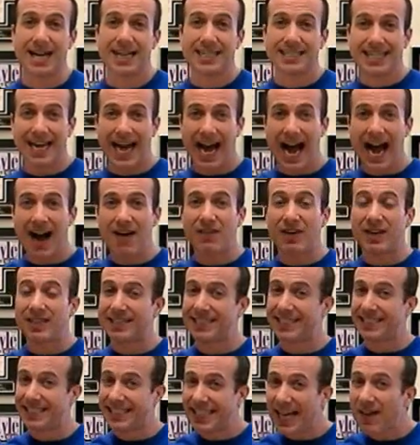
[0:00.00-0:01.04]
to have a
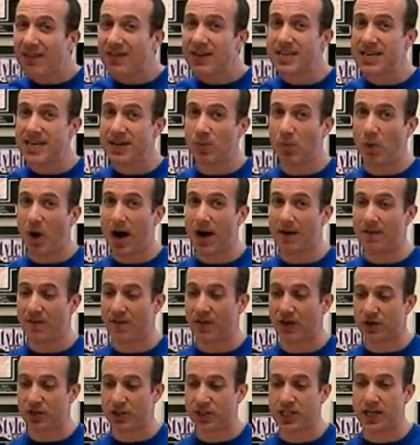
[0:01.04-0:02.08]
70-watt
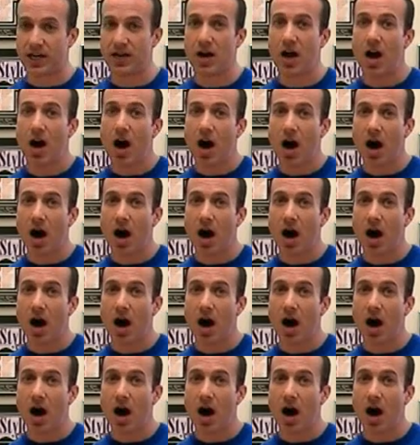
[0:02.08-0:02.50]
version